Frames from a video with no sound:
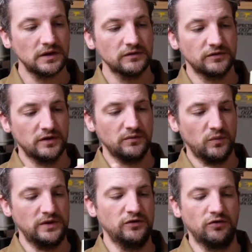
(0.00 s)
So
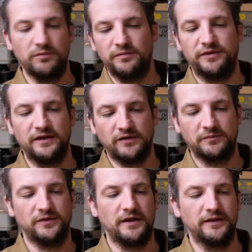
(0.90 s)
when you group things
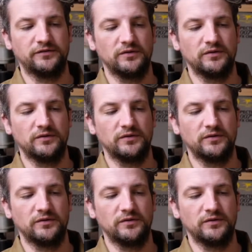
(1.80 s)
up like this